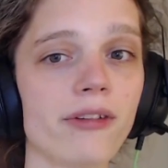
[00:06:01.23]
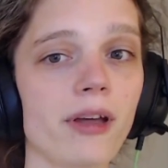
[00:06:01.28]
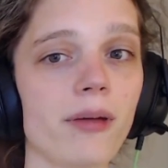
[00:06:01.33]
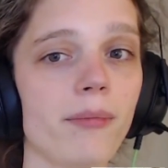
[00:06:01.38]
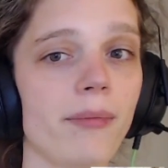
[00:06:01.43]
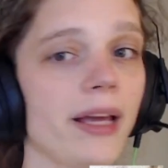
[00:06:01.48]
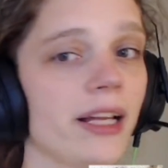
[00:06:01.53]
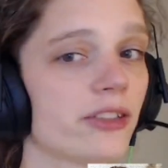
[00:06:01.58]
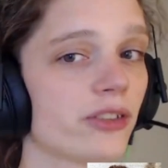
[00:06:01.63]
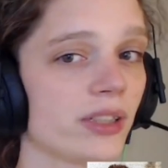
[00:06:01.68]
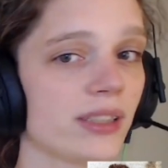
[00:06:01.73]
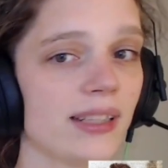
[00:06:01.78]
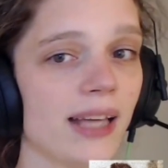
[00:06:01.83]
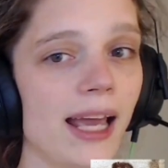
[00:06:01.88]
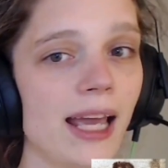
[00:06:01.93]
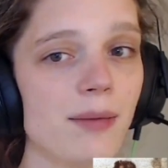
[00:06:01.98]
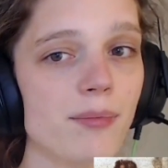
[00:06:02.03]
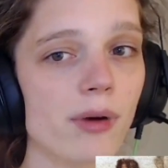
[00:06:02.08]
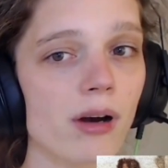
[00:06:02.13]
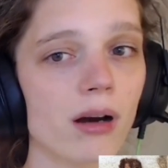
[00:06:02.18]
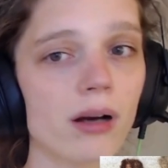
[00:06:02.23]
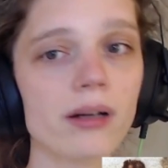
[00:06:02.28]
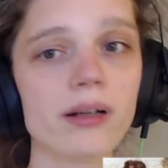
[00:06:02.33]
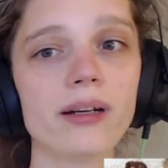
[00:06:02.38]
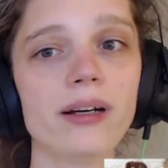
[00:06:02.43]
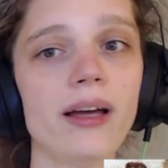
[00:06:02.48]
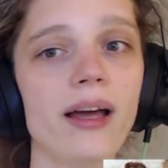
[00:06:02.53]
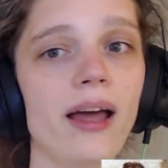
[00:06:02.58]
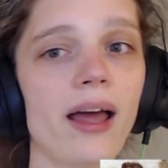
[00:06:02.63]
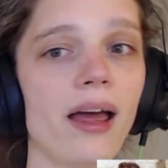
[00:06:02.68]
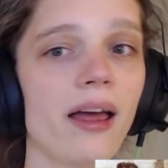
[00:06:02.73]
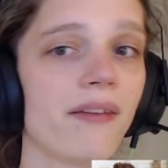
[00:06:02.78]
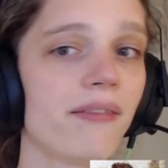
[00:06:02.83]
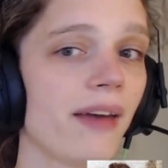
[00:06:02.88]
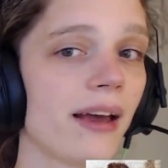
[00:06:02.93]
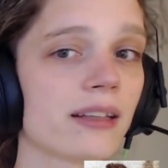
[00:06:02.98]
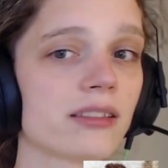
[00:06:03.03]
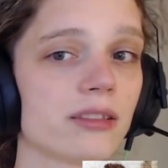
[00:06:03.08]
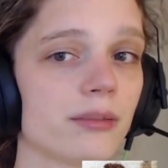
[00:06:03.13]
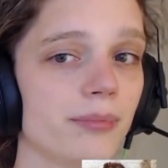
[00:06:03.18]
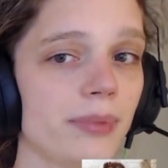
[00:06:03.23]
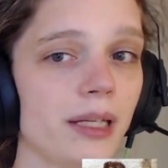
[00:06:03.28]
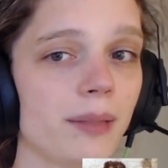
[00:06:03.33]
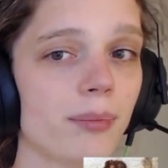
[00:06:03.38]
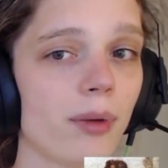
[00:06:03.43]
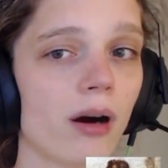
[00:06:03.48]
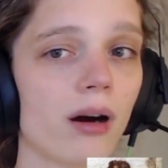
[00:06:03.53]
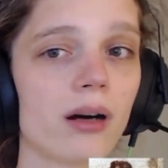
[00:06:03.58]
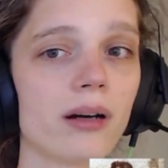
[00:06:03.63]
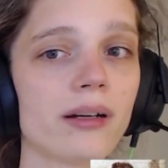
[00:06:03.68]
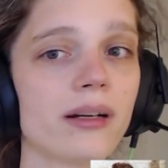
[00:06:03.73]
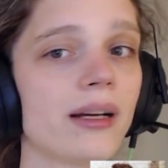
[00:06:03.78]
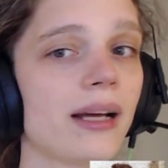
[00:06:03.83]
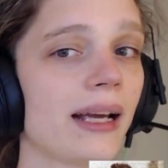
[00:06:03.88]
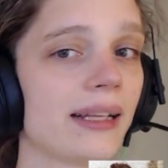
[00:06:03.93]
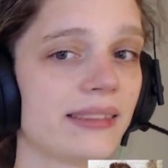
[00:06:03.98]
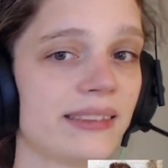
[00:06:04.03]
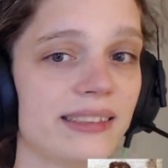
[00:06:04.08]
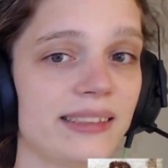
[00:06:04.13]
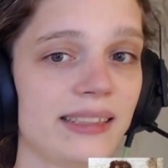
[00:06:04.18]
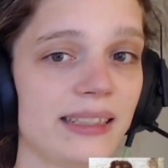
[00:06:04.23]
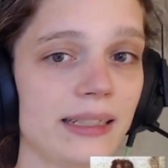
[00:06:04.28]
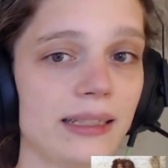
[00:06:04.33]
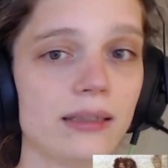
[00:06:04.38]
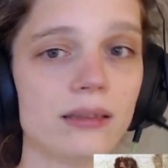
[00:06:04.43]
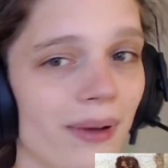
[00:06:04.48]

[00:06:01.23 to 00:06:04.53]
a matrix A bar, a vector B bar, and C.